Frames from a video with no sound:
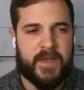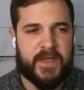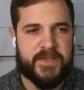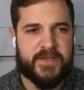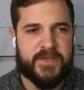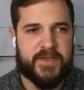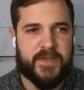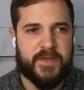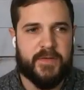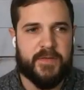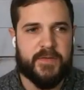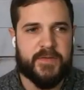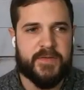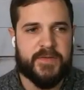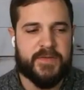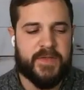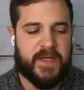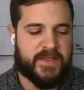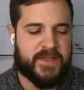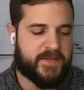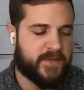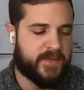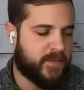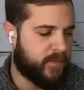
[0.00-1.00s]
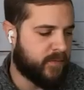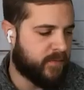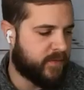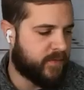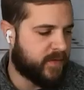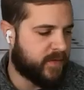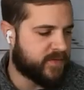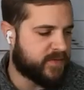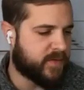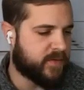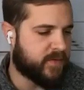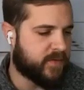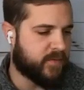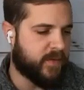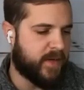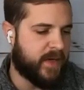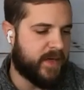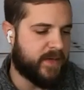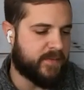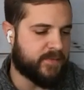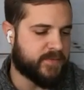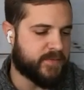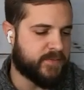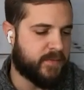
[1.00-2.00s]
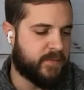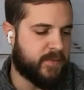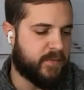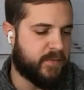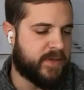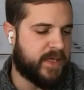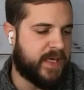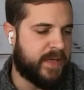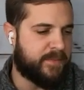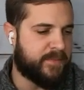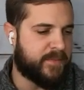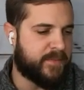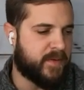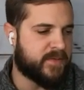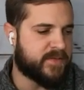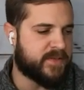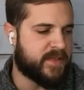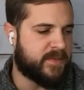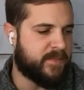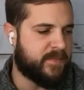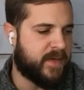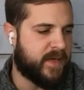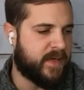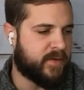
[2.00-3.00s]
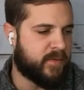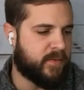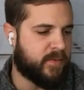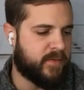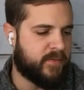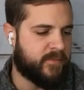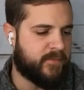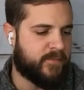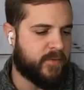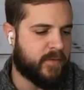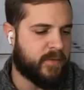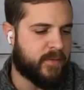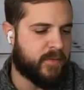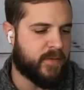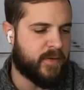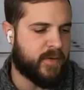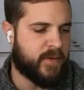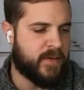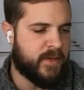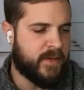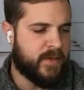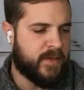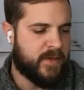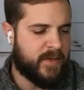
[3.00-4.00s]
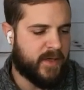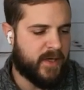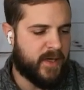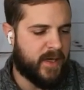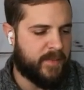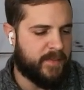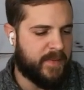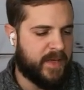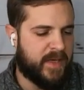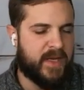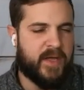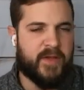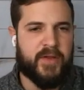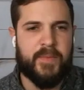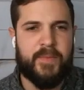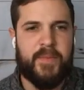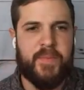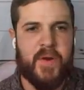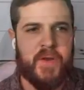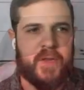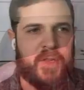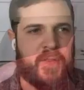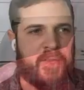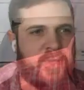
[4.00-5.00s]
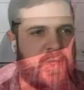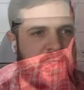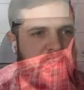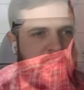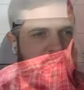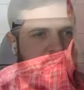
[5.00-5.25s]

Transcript: that's huge. Those are great. Well, we'll keep those in mind going forward. Any other parting thoughts?